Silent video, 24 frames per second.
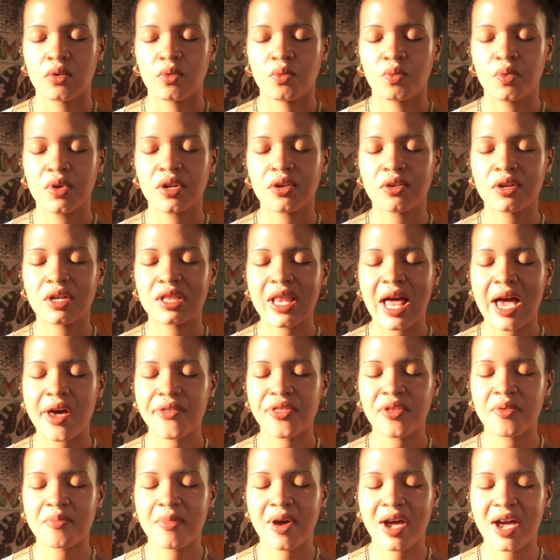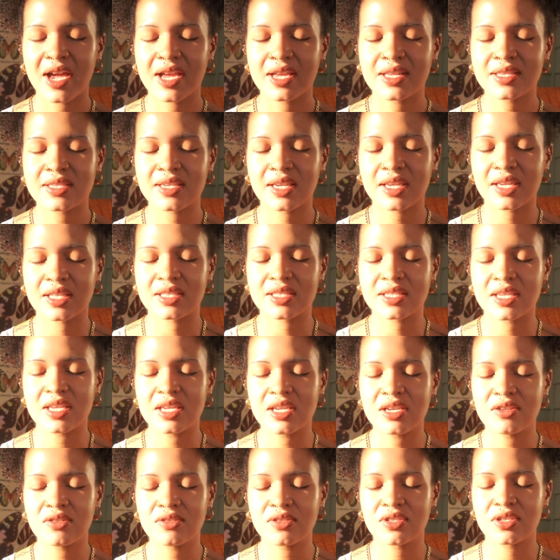We don't allow the mind to
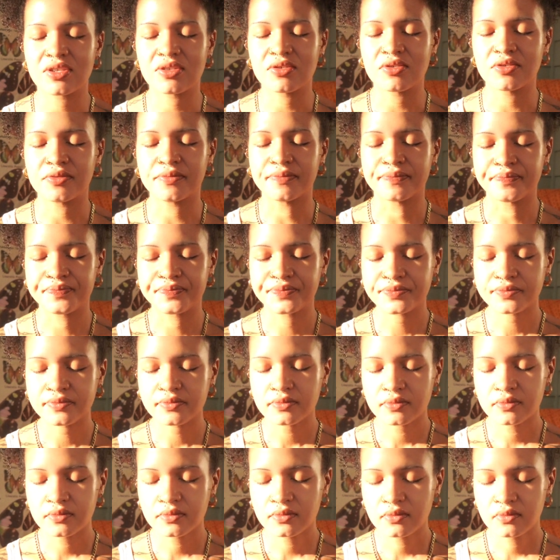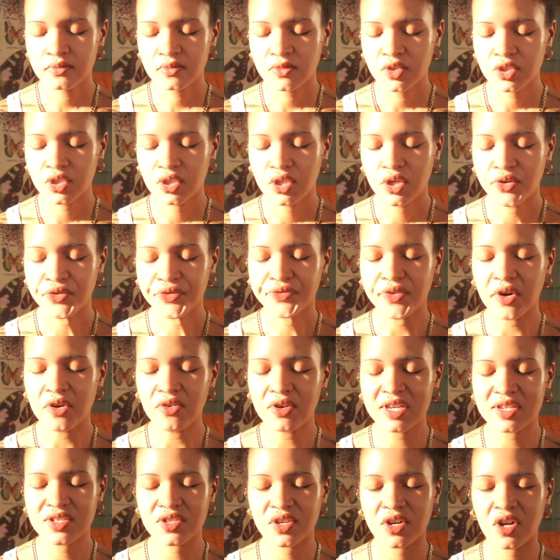continue to
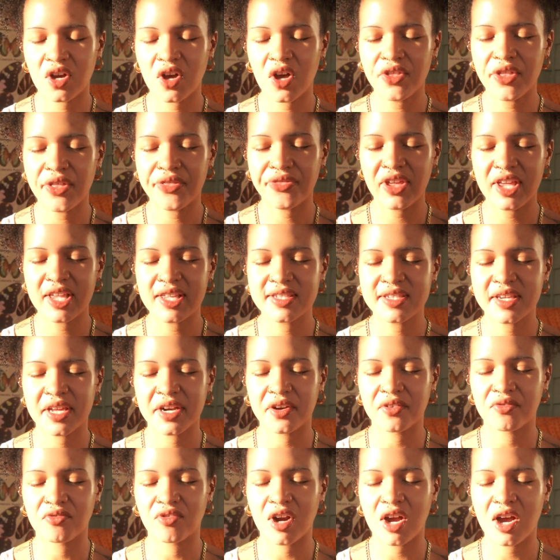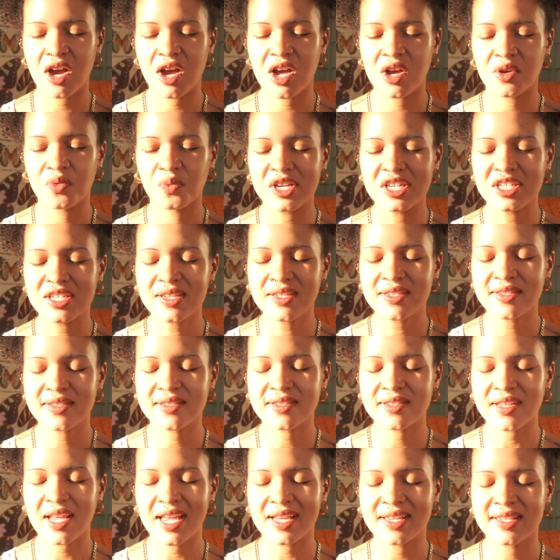focus on all the things that are wrong. We
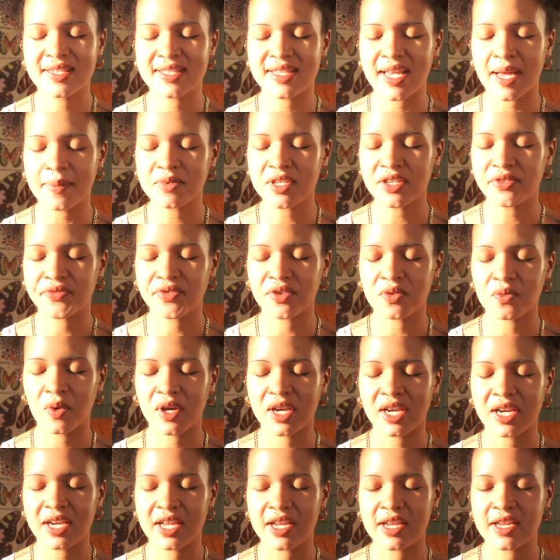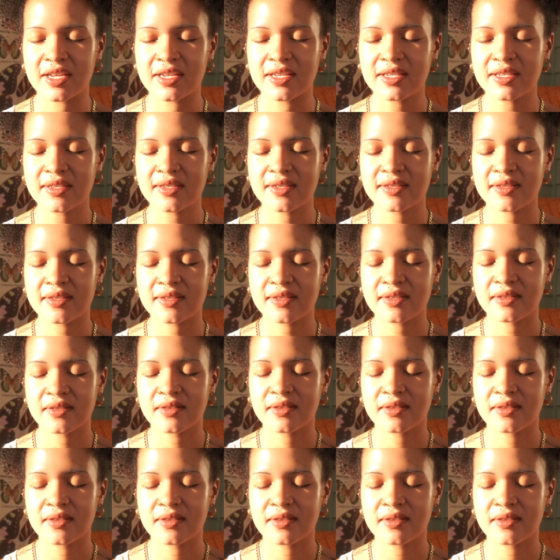just accept it for what it is.